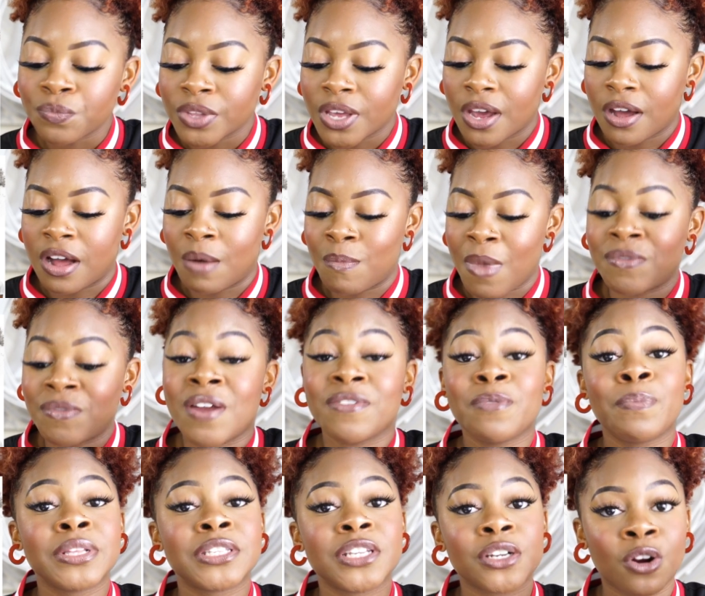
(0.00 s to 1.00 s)
I've never
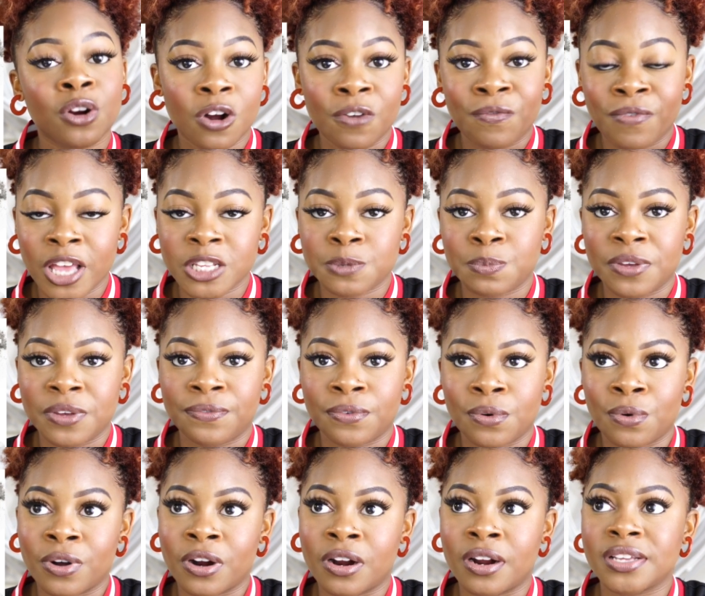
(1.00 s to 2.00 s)
been to Curl Fest
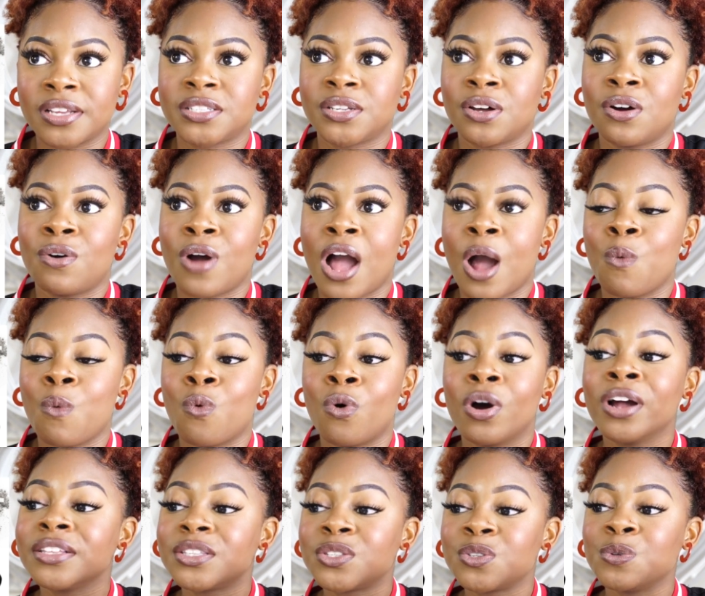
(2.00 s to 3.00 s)
before, so I
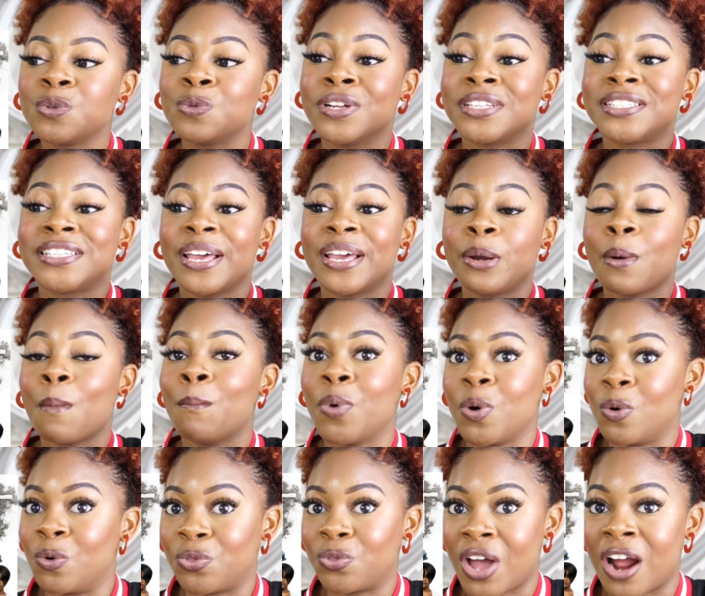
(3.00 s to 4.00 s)
want to attend
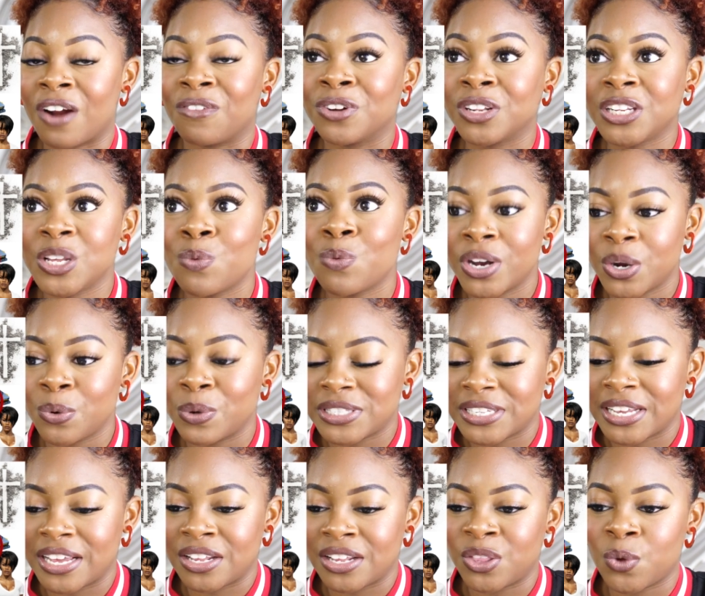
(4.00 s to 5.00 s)
both. I really want to
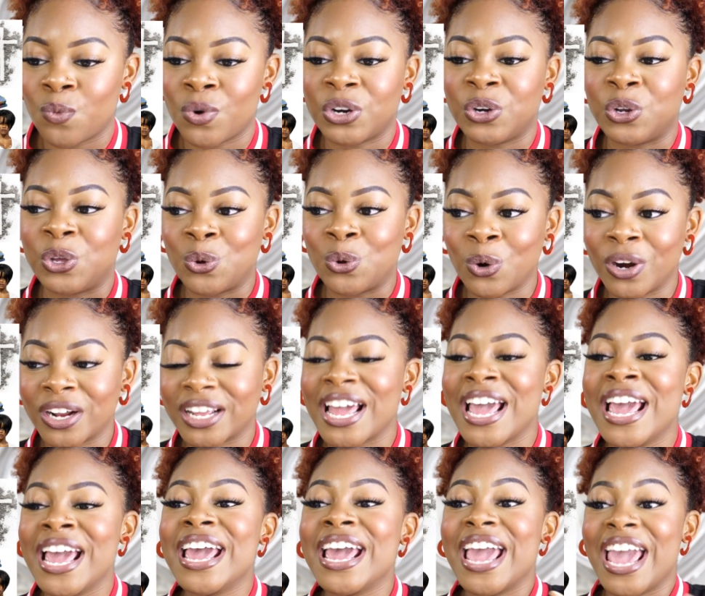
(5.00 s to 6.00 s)
attend the one in New York,
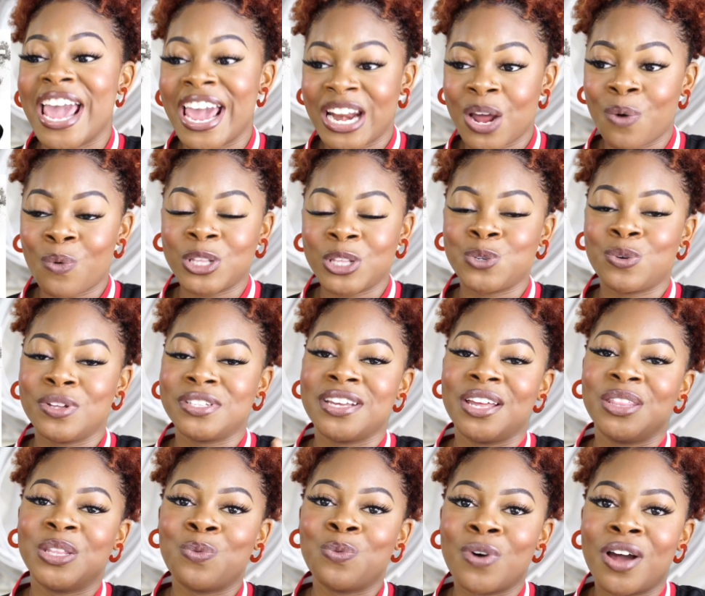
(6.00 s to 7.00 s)
and I want to attend
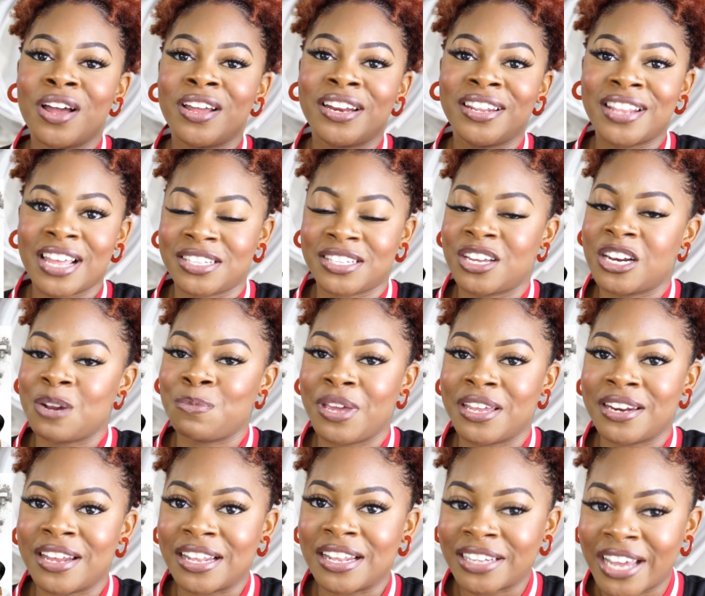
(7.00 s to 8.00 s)
the one that's going to be in
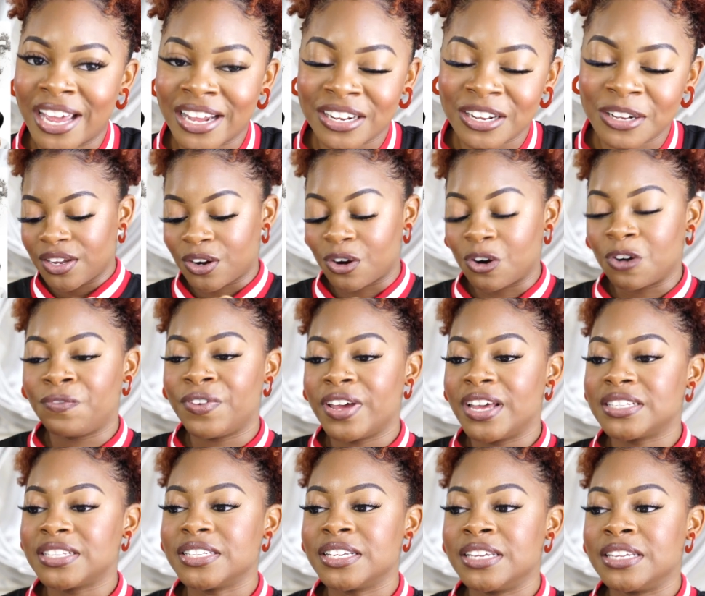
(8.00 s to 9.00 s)
Atlanta. Curl
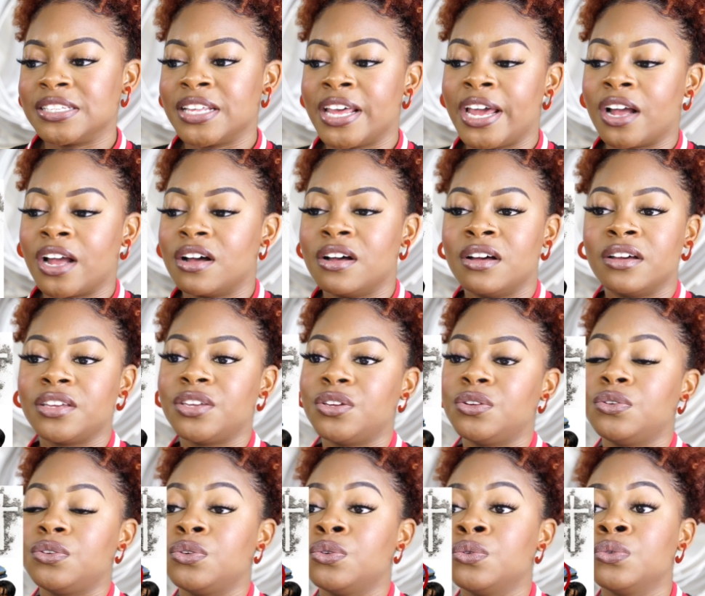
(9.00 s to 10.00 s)
Fest is like a
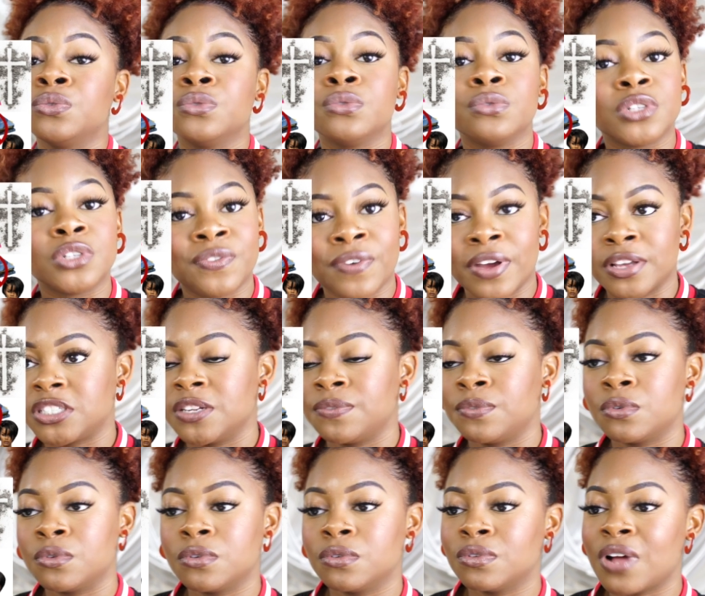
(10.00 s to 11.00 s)
huge
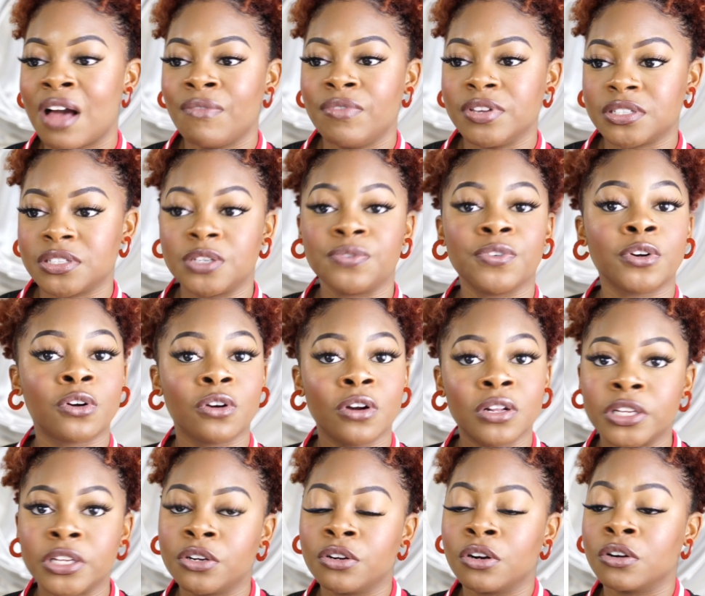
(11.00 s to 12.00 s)
festival, obviously, for
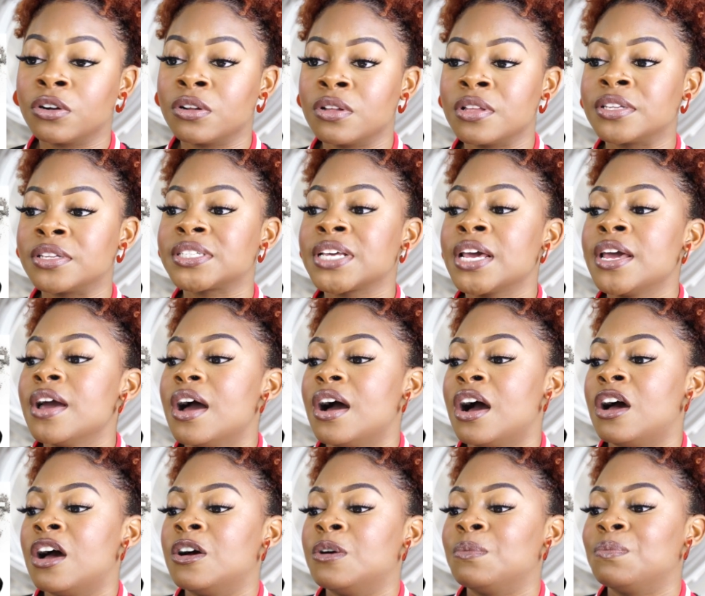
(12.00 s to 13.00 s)
curly girls.
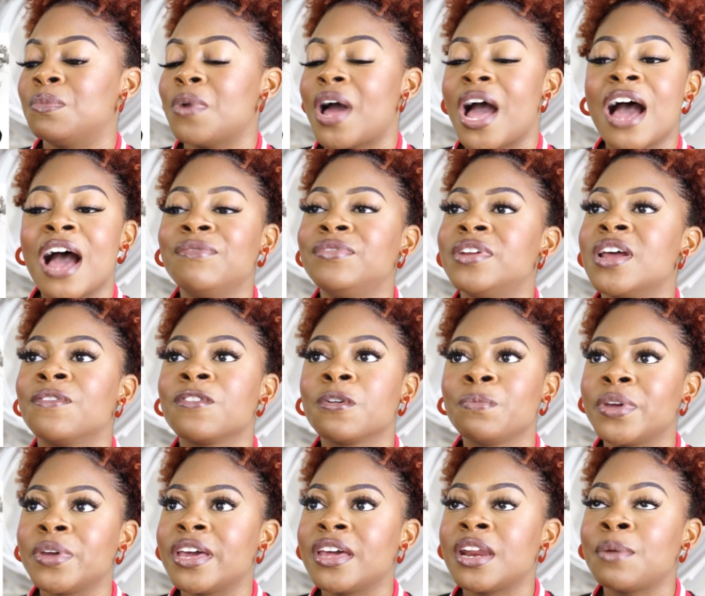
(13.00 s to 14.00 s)
I've never
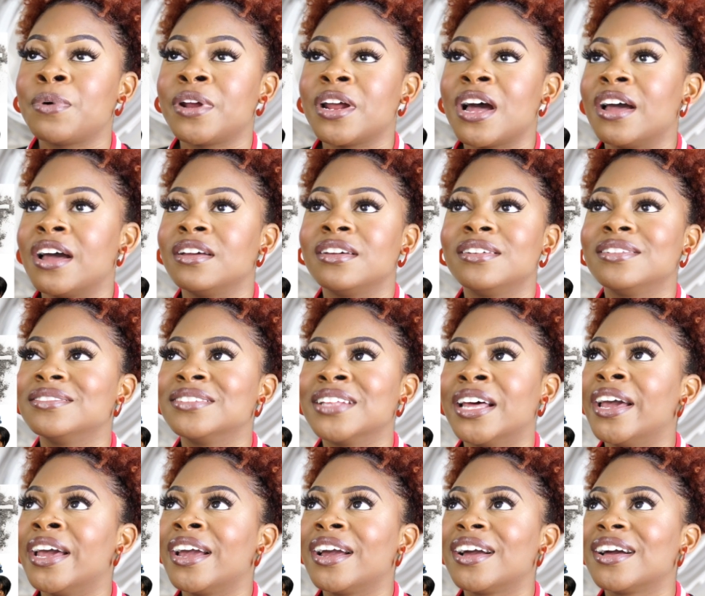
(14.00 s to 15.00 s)
been, but
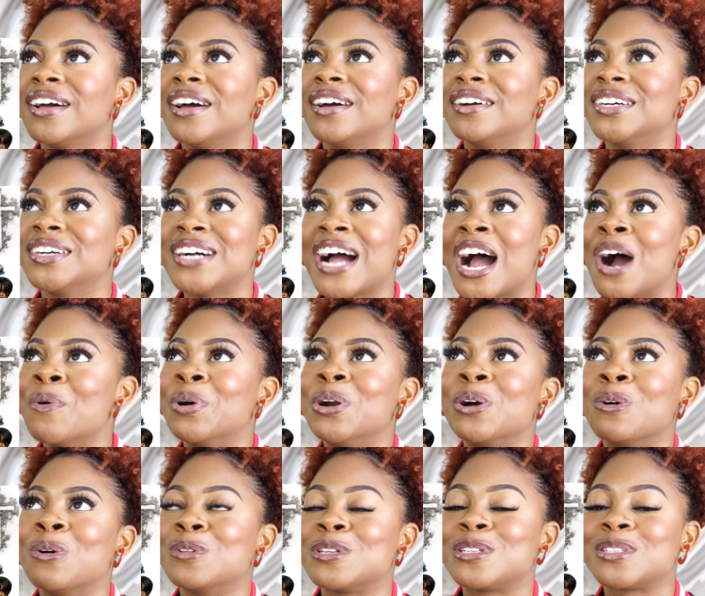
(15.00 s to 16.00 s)
I want to
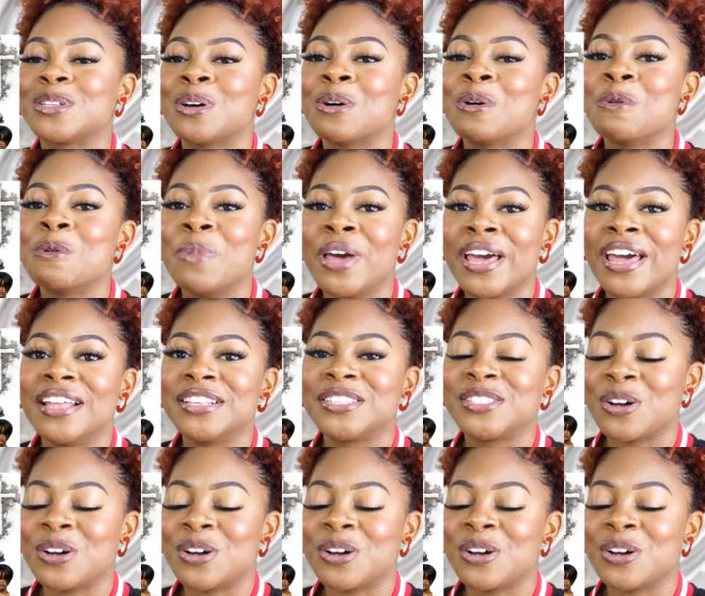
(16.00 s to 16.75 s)
go so bad.